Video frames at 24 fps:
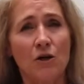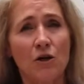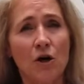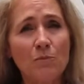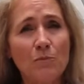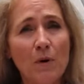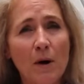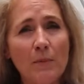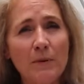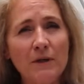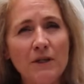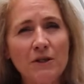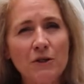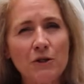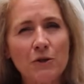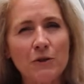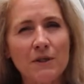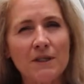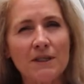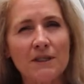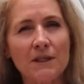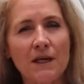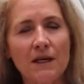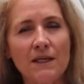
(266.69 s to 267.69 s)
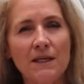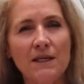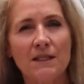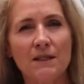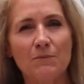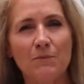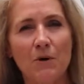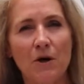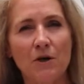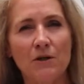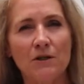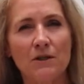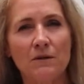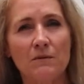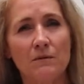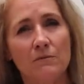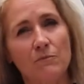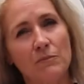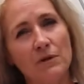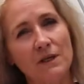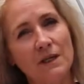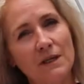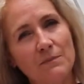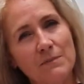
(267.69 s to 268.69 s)
And pop it into a sunny spot,
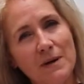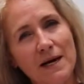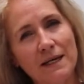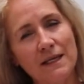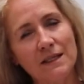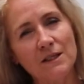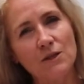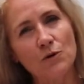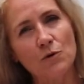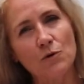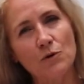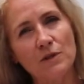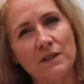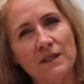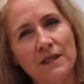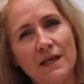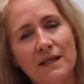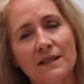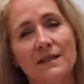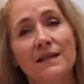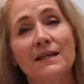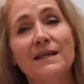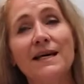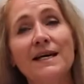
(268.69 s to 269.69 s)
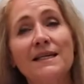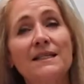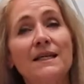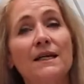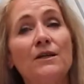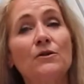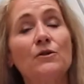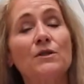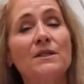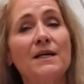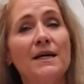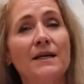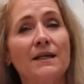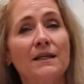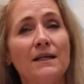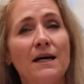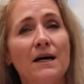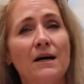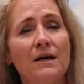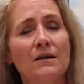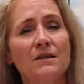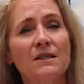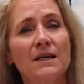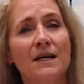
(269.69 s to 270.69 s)
bring it back indoors again. The next day you'll take it
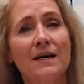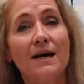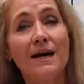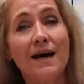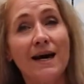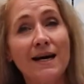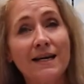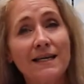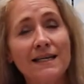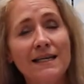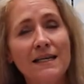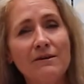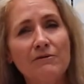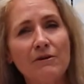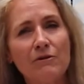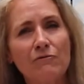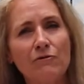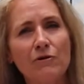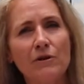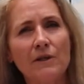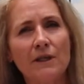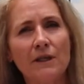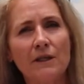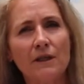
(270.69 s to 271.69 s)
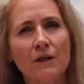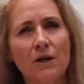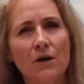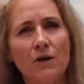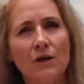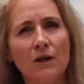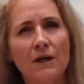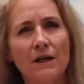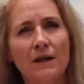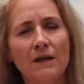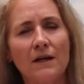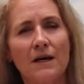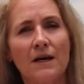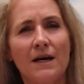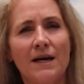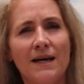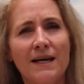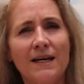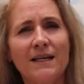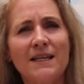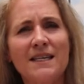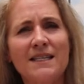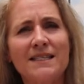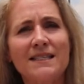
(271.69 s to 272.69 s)
out and leave it for a little longer
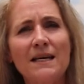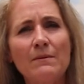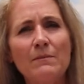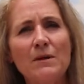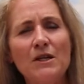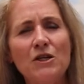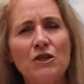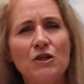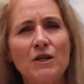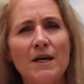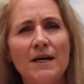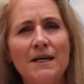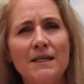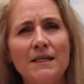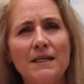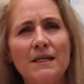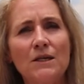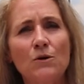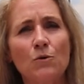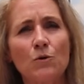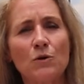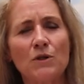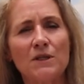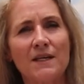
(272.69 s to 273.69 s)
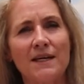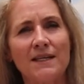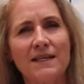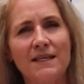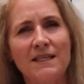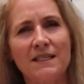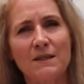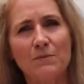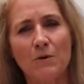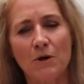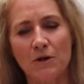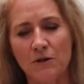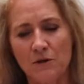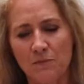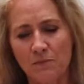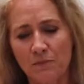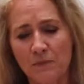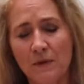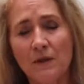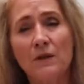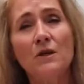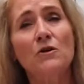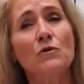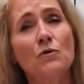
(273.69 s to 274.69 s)
in a semi-shady or sunny spot.
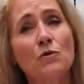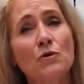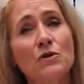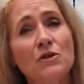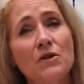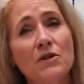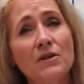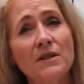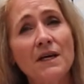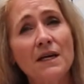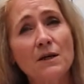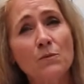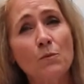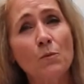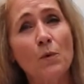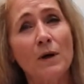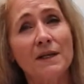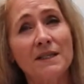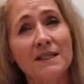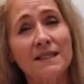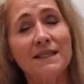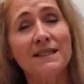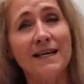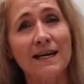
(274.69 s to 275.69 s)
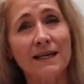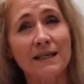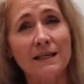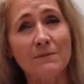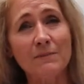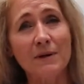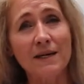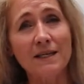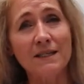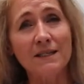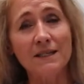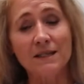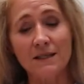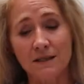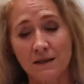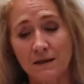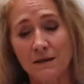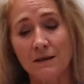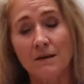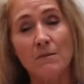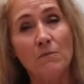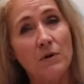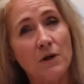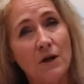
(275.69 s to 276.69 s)
You can also then, once it's acclimated,
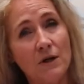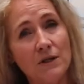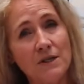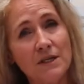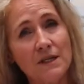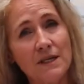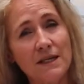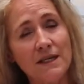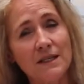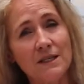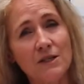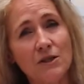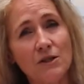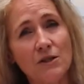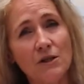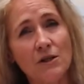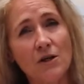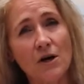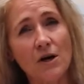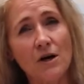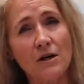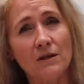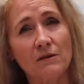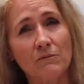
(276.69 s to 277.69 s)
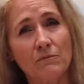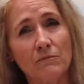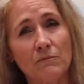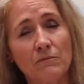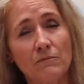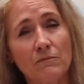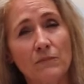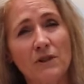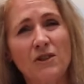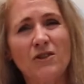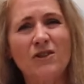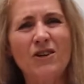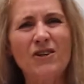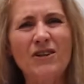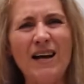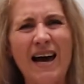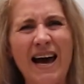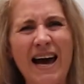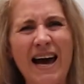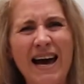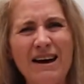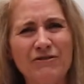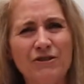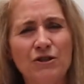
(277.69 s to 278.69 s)
plant it into the garden. But you don't
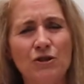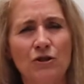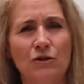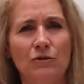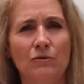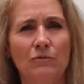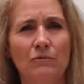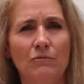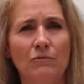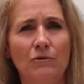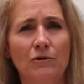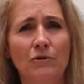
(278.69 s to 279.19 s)
have to.